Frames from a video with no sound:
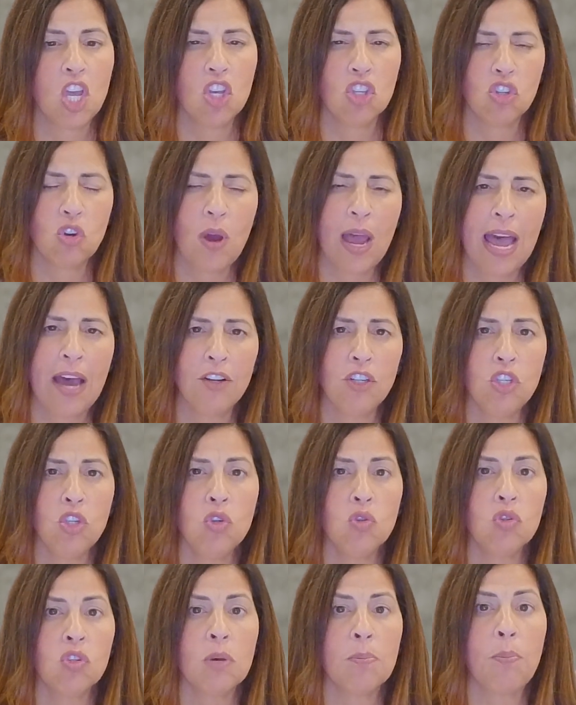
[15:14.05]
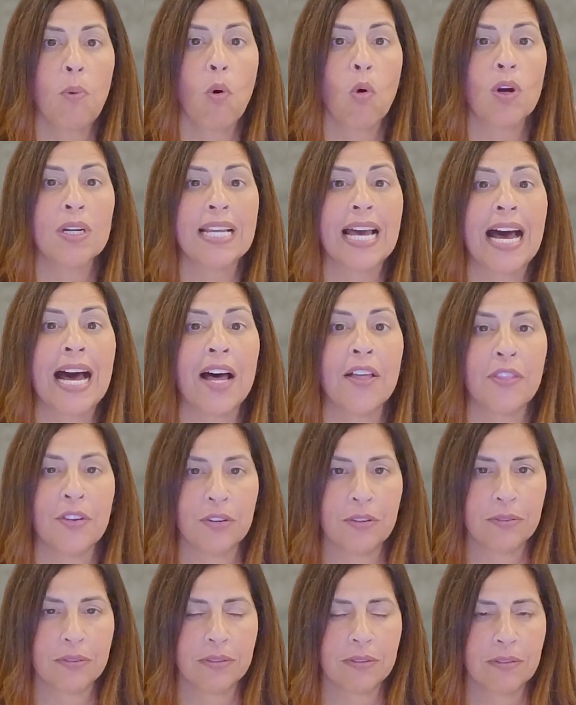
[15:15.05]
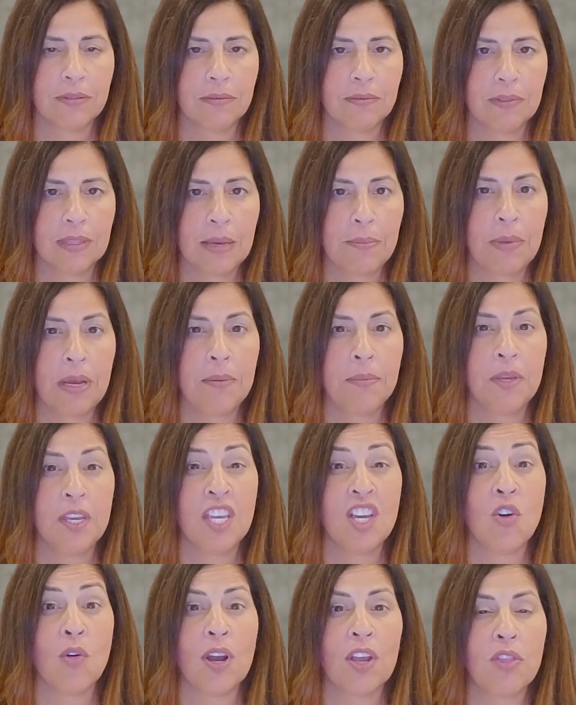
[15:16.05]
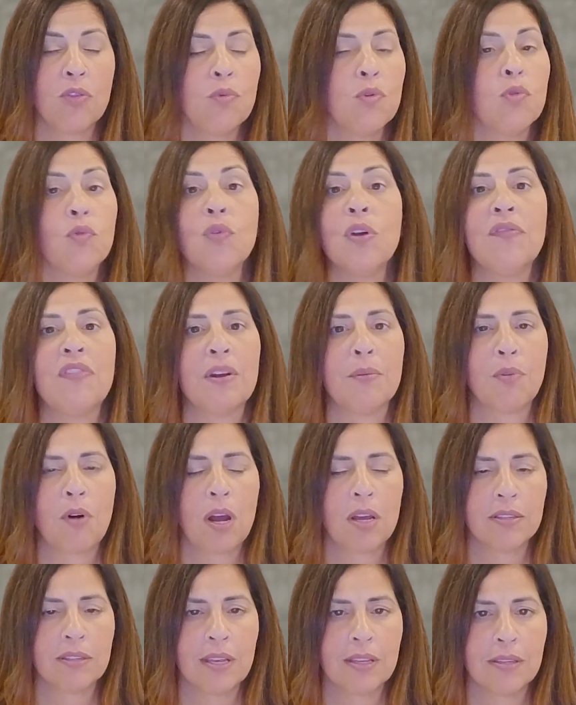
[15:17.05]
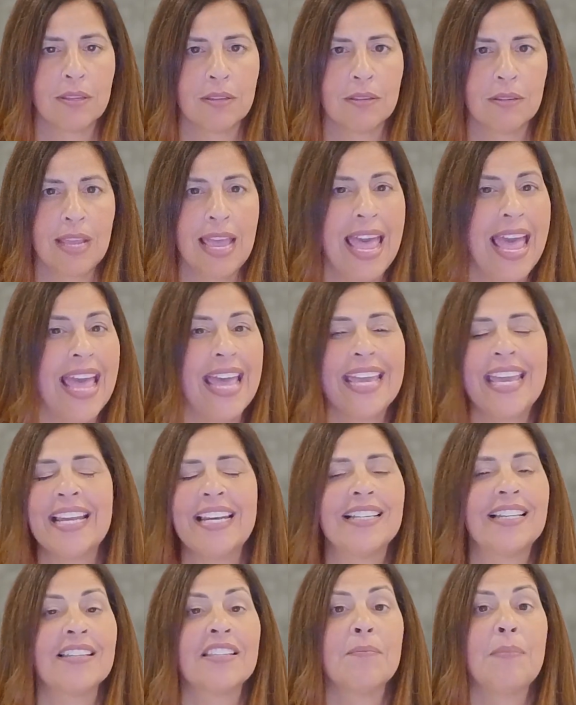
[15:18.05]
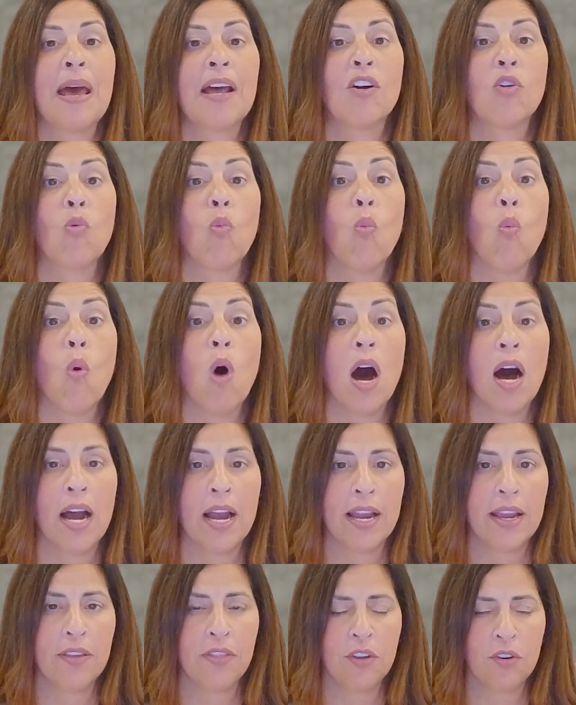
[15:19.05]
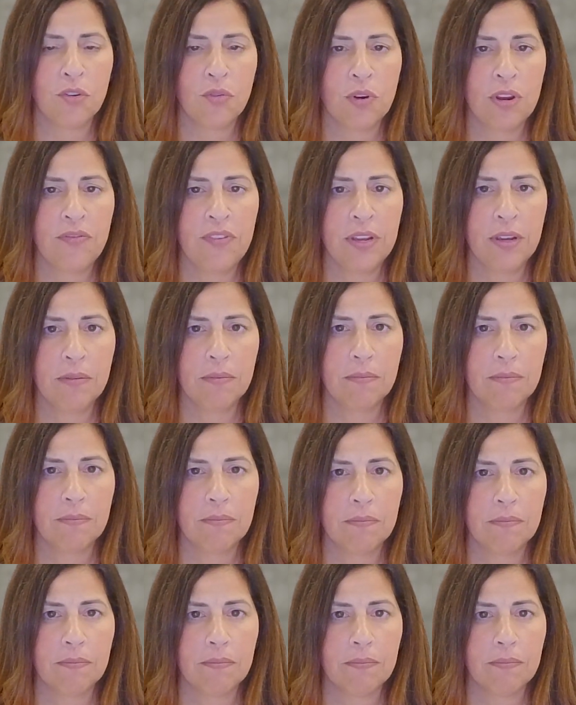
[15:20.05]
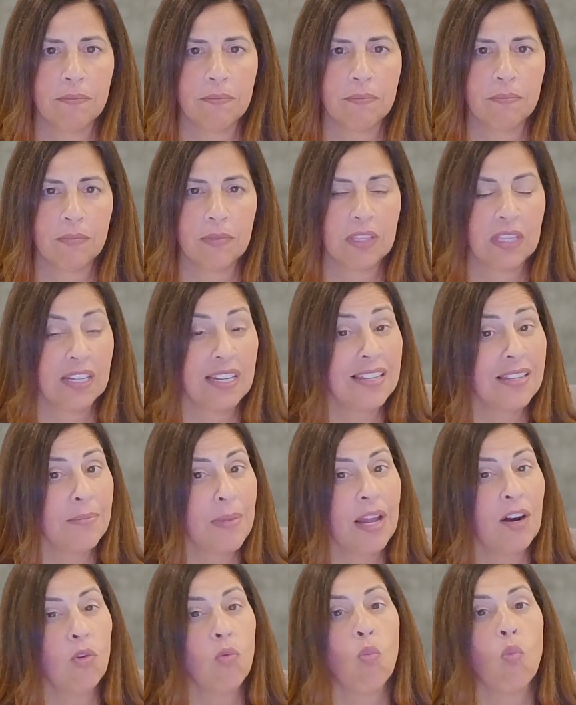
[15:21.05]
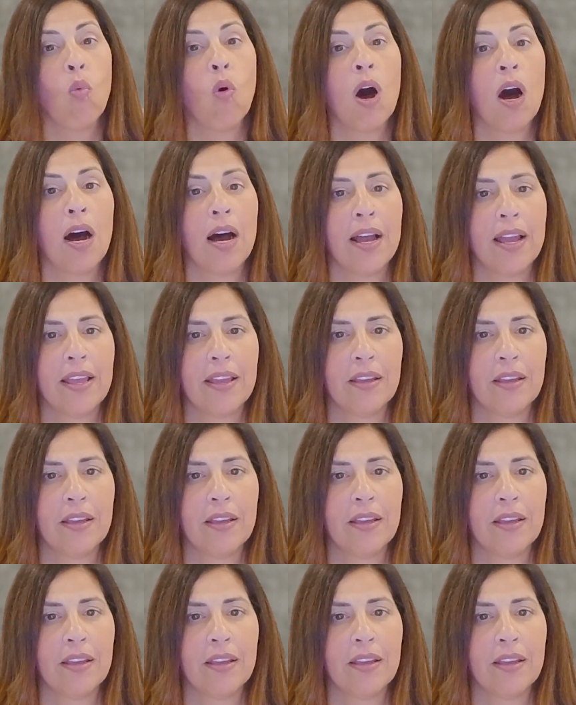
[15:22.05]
So how do you support others that might be going through grieving processes? Again, it doesn't matter why they're grieving. It doesn't matter why.